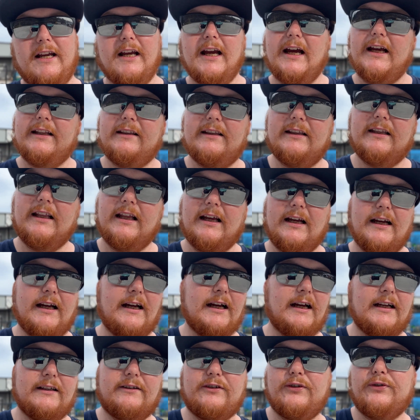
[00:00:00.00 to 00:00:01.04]

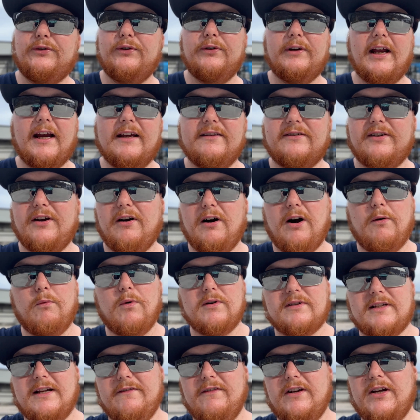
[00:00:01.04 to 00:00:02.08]
2 days ago, I
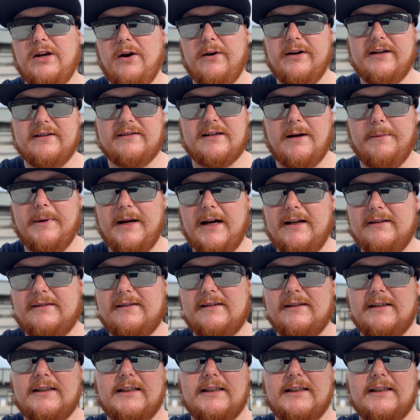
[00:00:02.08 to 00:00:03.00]
wasn't even going to Summernats.